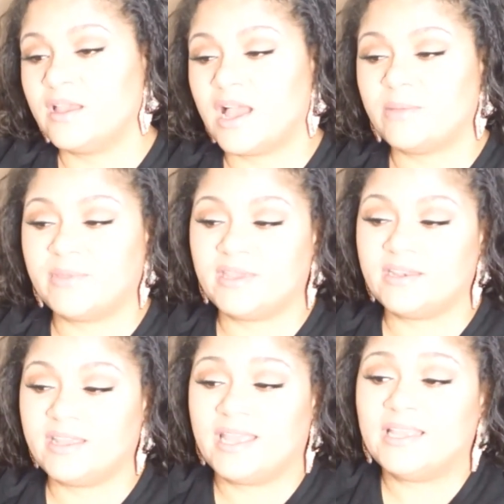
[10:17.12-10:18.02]
I
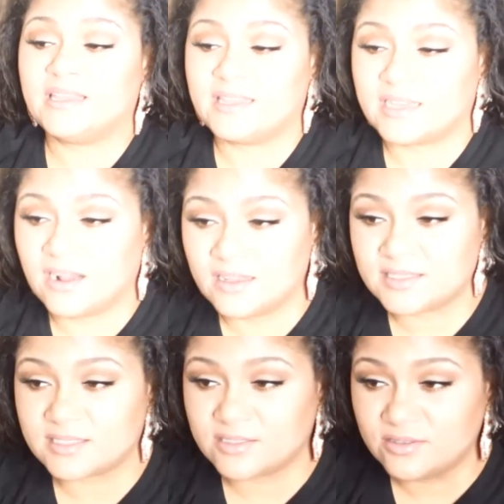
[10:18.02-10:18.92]
mean, in the
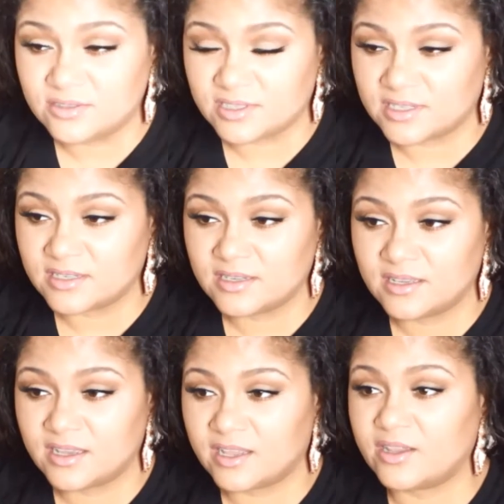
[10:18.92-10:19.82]
Constitution,
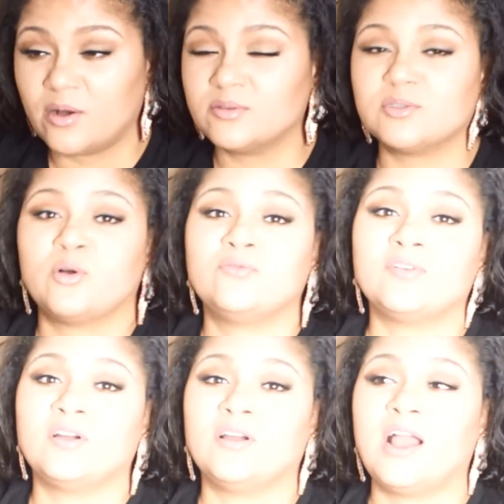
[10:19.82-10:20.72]
it goes
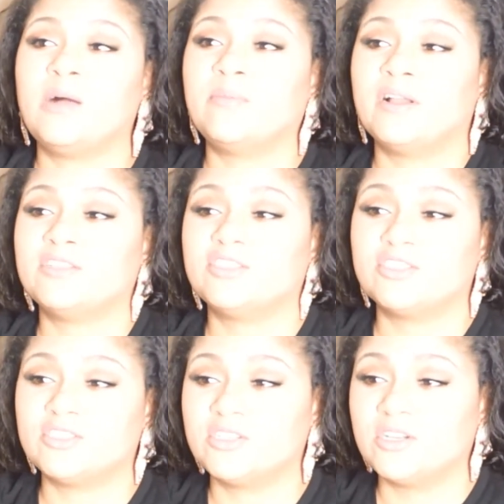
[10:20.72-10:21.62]
over how
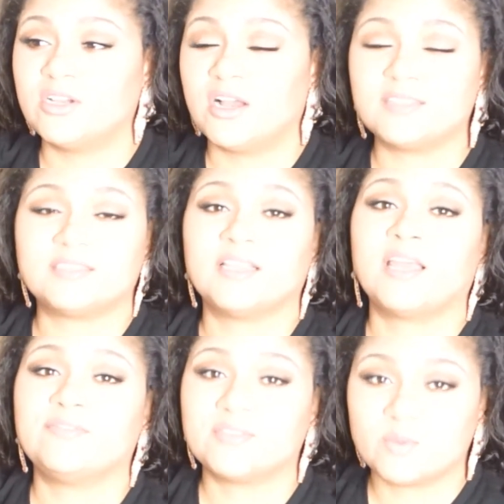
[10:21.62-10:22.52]
much a
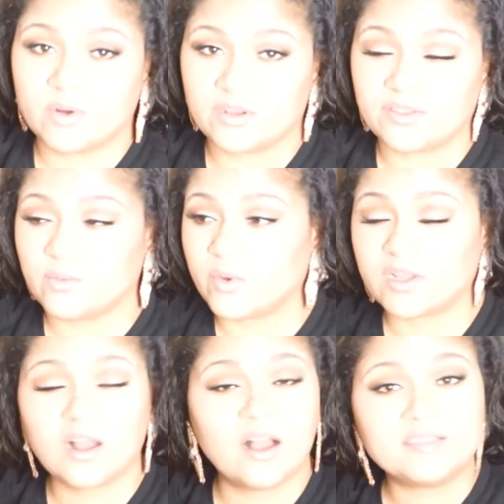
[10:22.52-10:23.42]
slave is worth and what
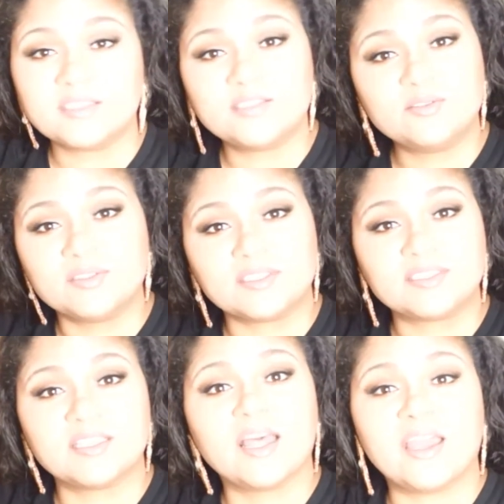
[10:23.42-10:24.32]
constitutes a
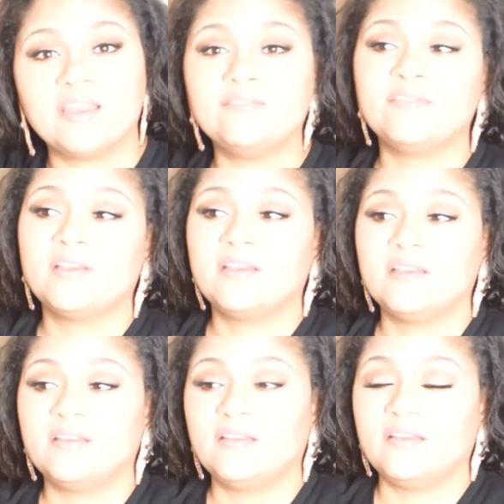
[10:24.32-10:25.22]
slave.
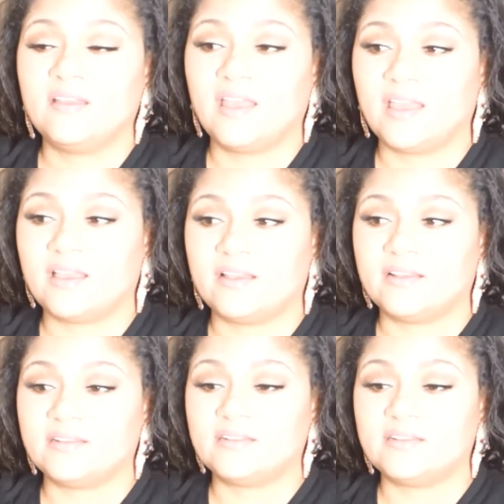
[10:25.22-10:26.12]

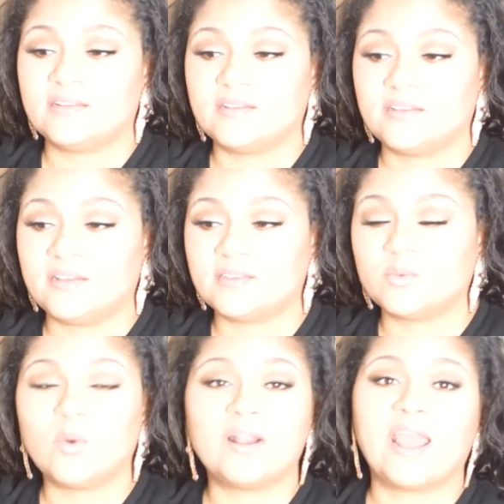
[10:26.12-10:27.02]
And it's
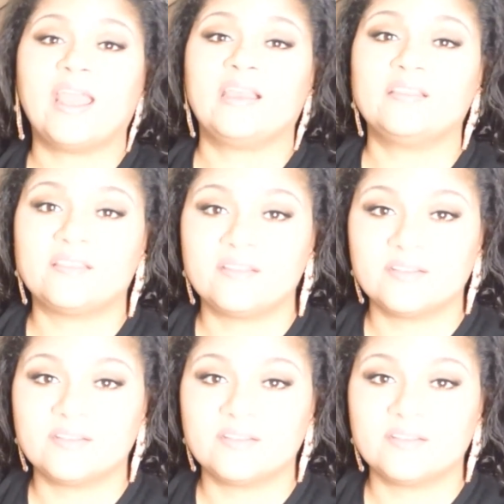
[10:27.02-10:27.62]
1/8.